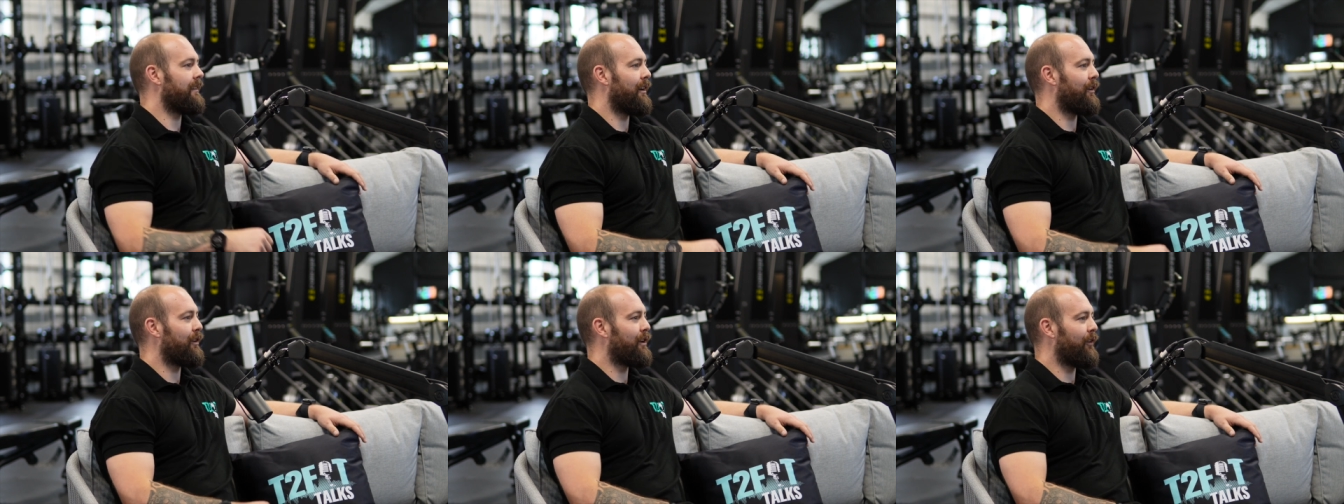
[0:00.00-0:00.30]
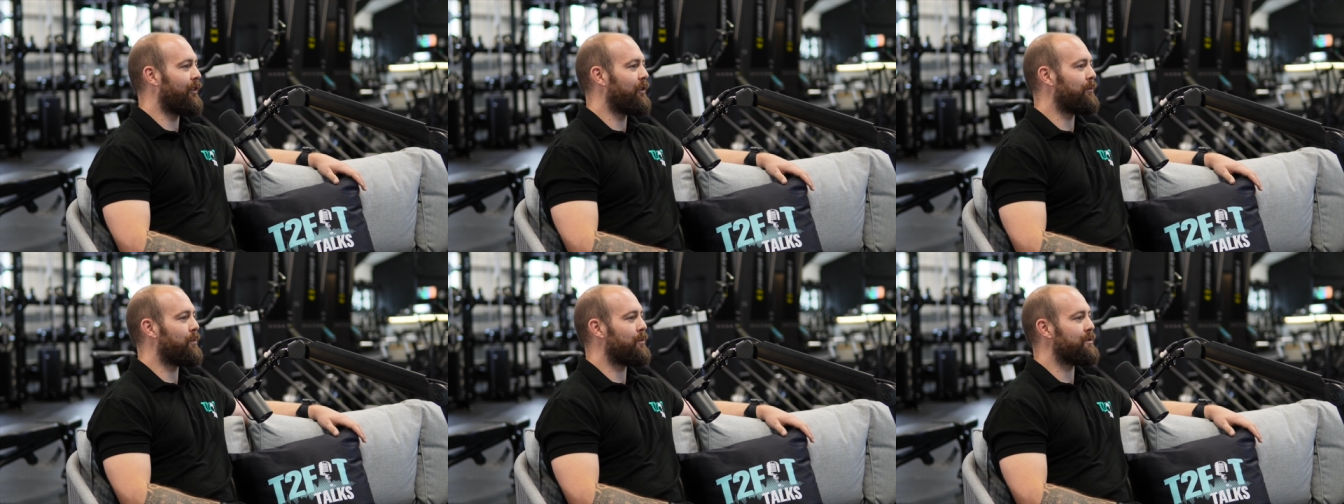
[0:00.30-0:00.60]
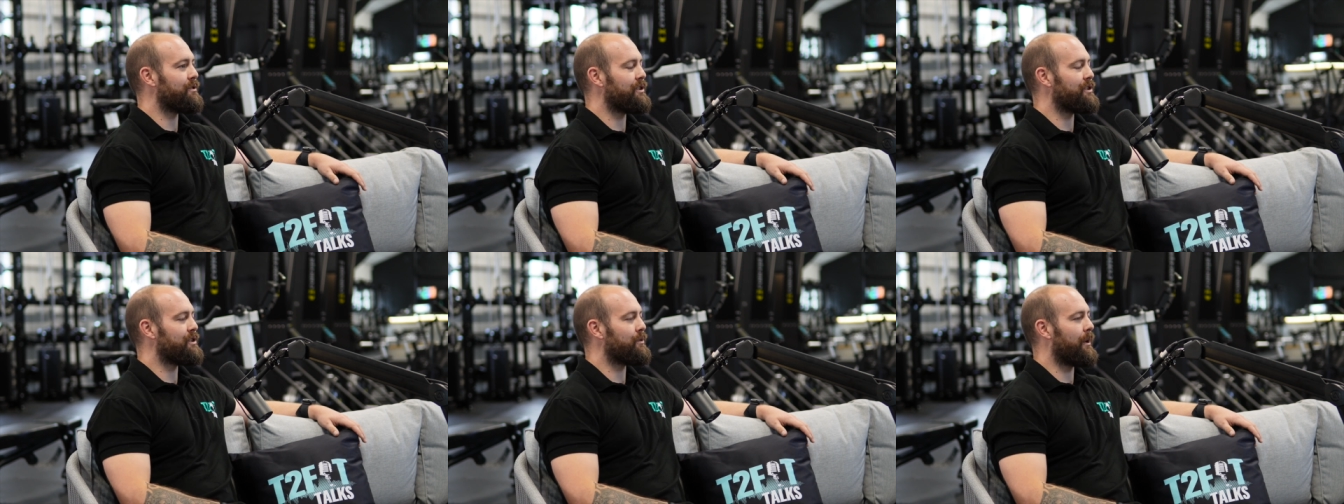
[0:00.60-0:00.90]
uncomfortable
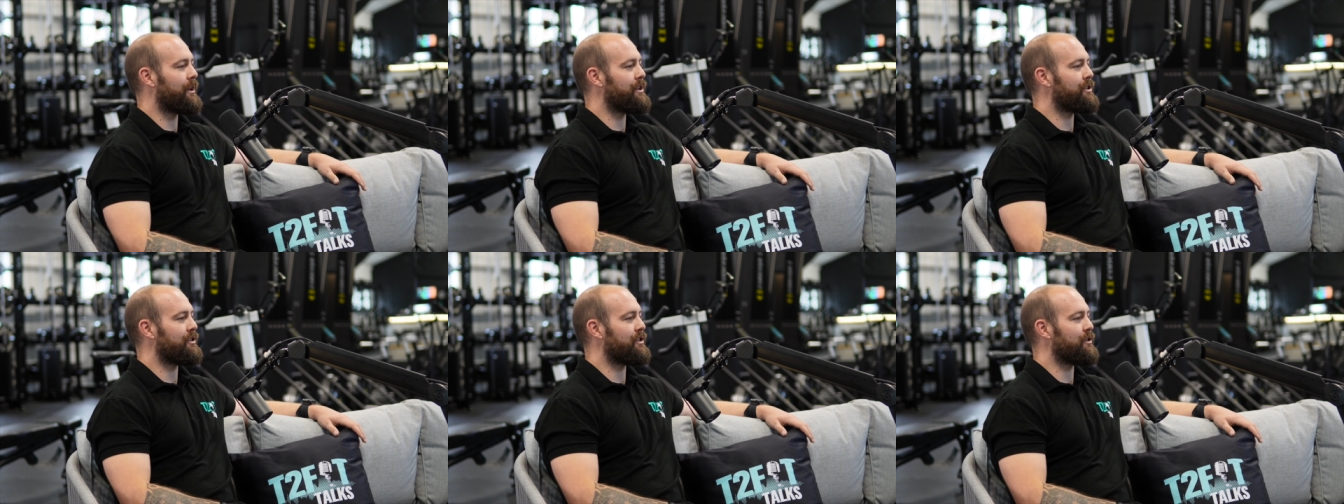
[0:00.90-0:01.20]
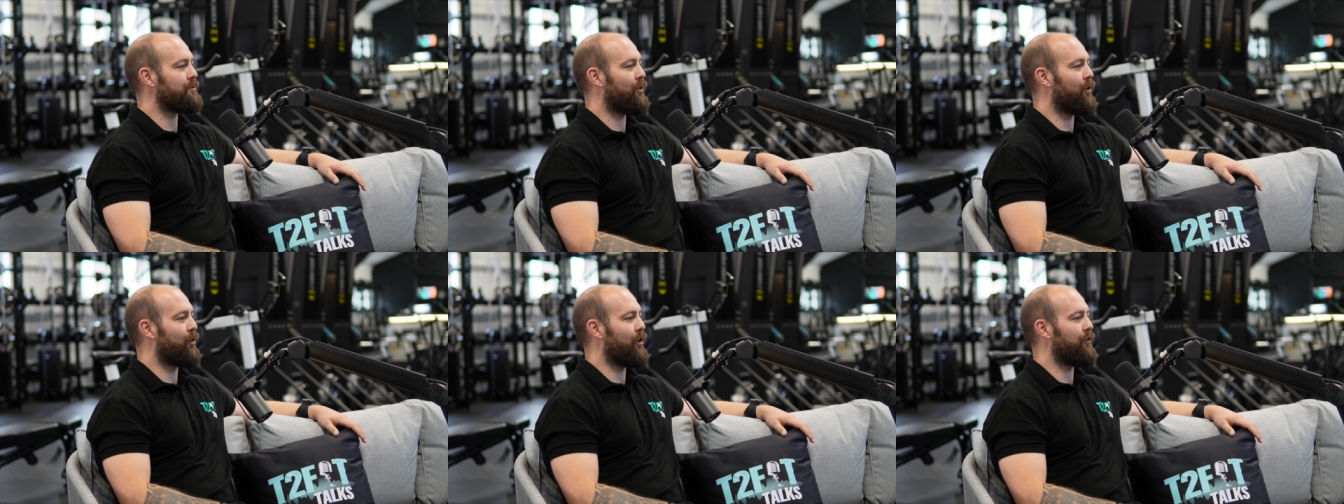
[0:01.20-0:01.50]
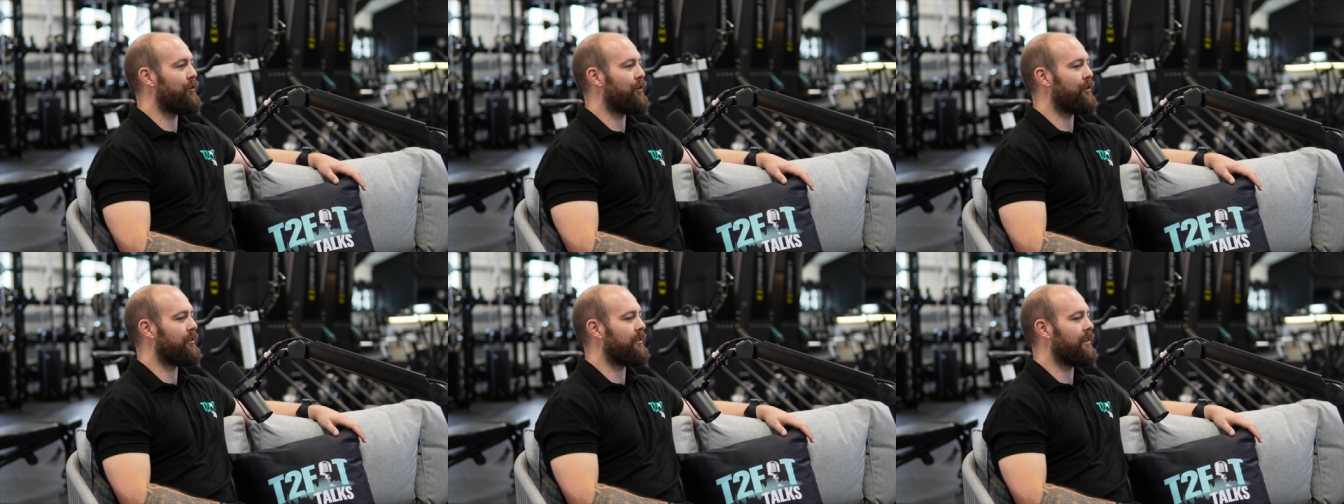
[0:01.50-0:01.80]
situations more
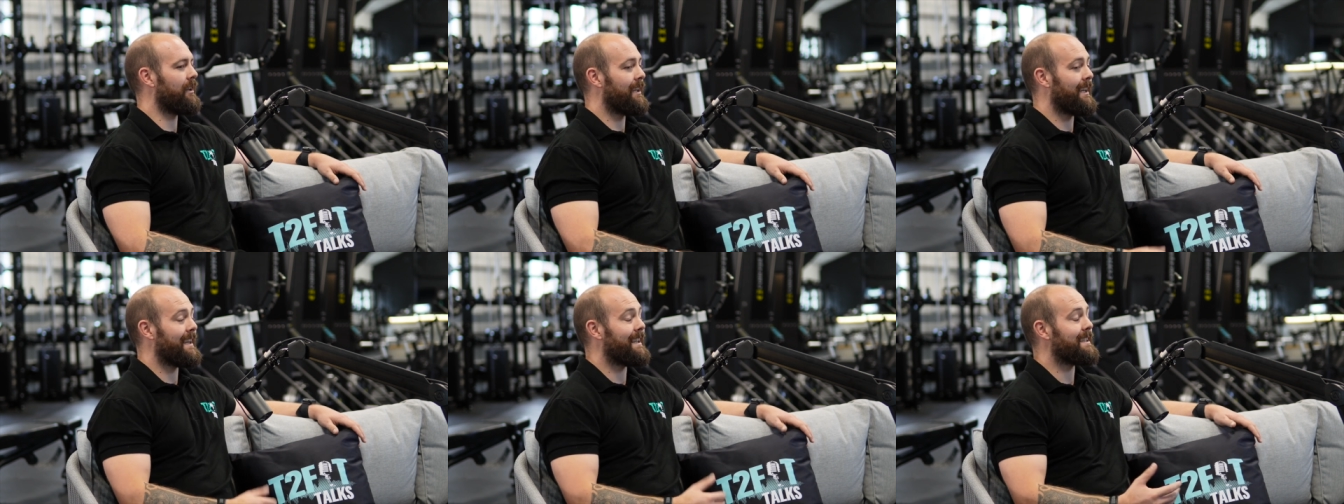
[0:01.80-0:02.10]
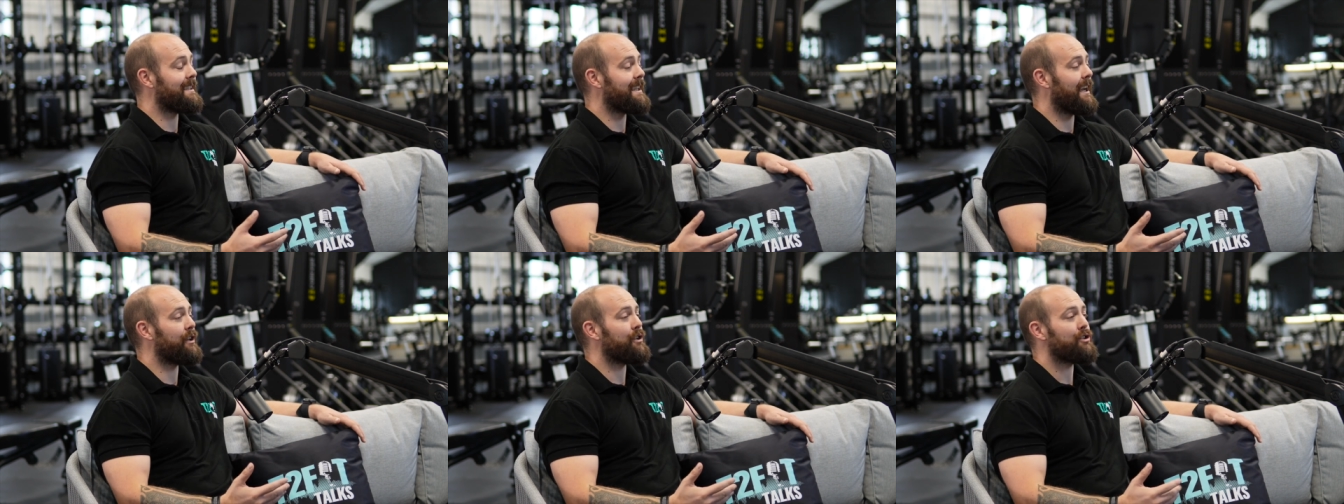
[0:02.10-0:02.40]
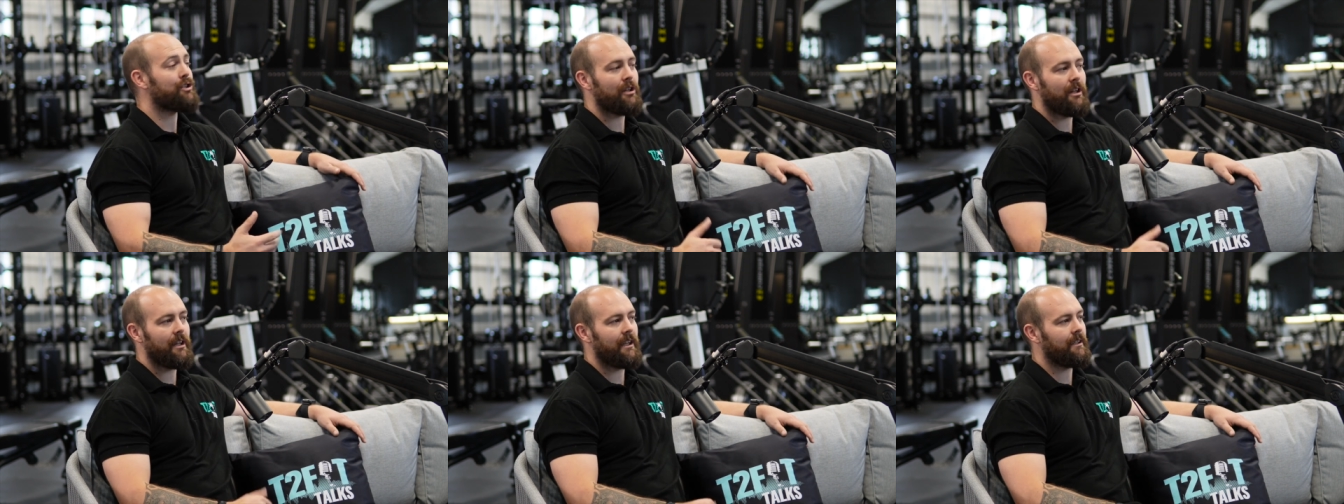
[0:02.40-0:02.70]
often
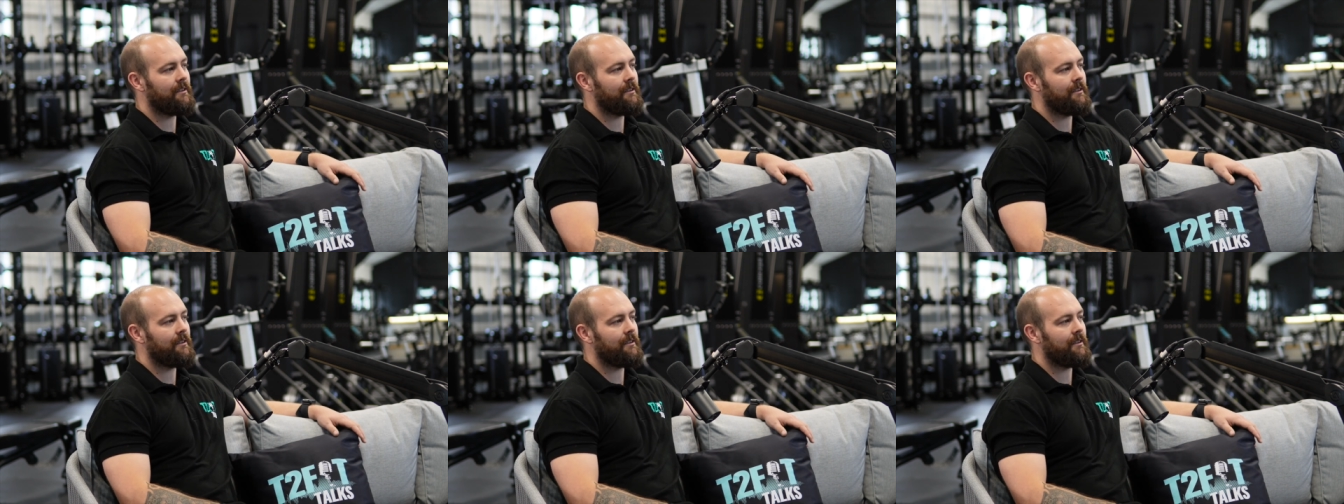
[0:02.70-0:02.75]
intentionally.